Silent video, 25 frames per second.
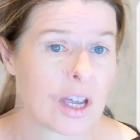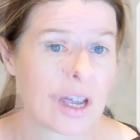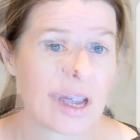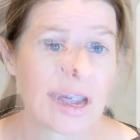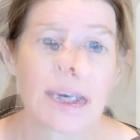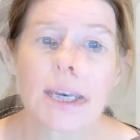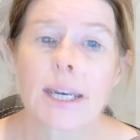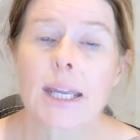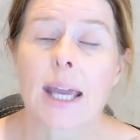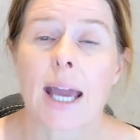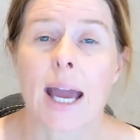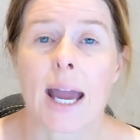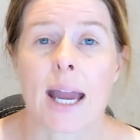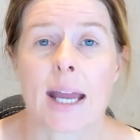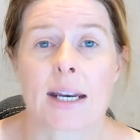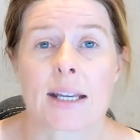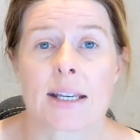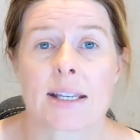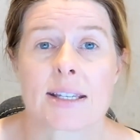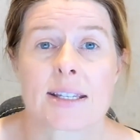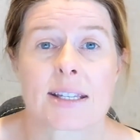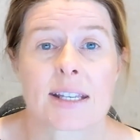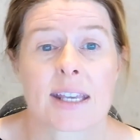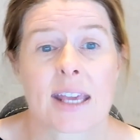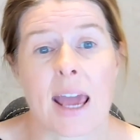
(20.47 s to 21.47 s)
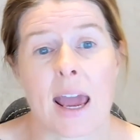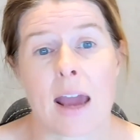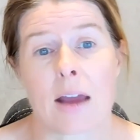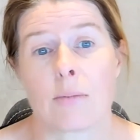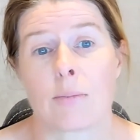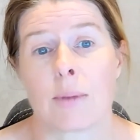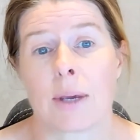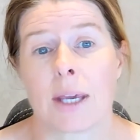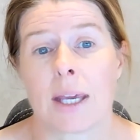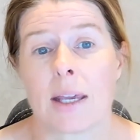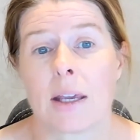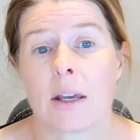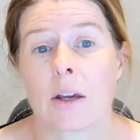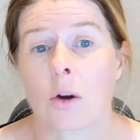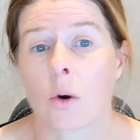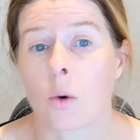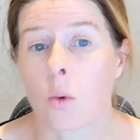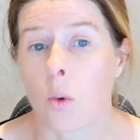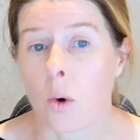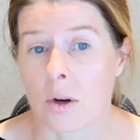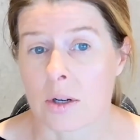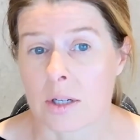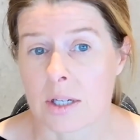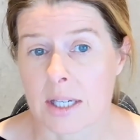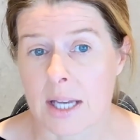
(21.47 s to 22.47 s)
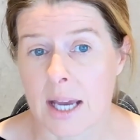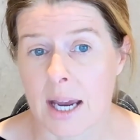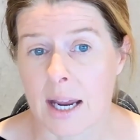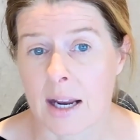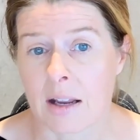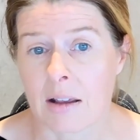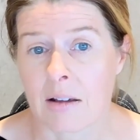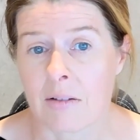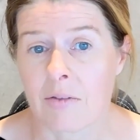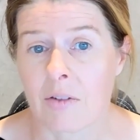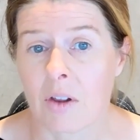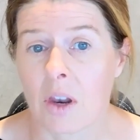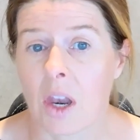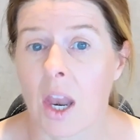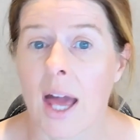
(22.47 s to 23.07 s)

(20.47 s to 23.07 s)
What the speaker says: Indicators can be quantitative,